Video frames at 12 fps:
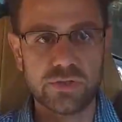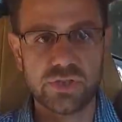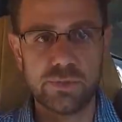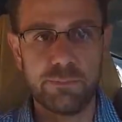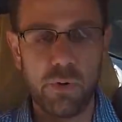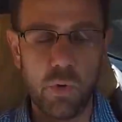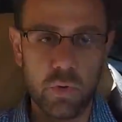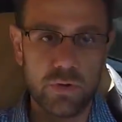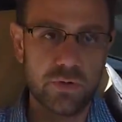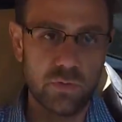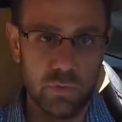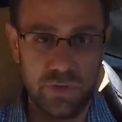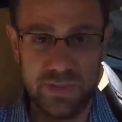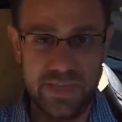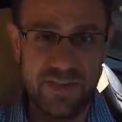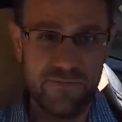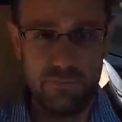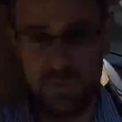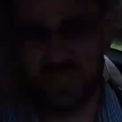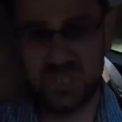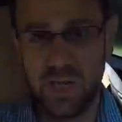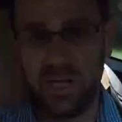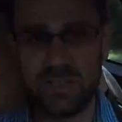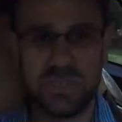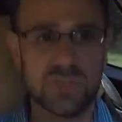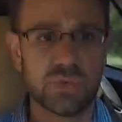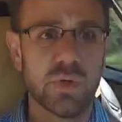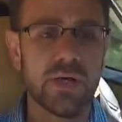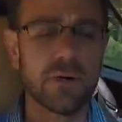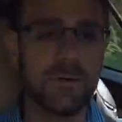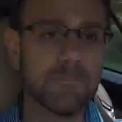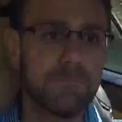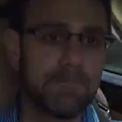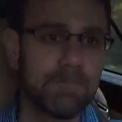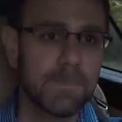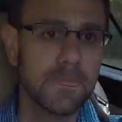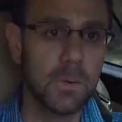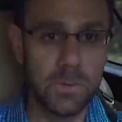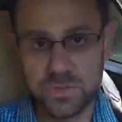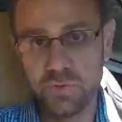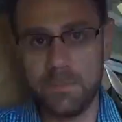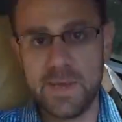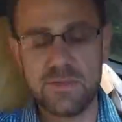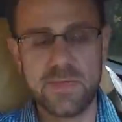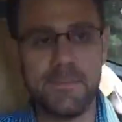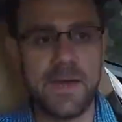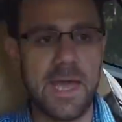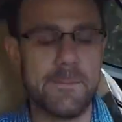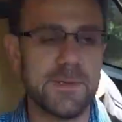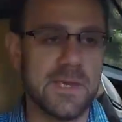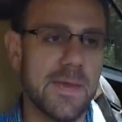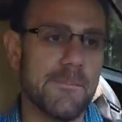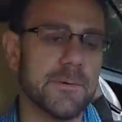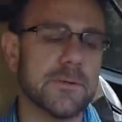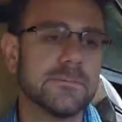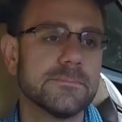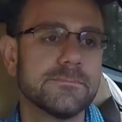support relief massage as well, which will make them a happy camper.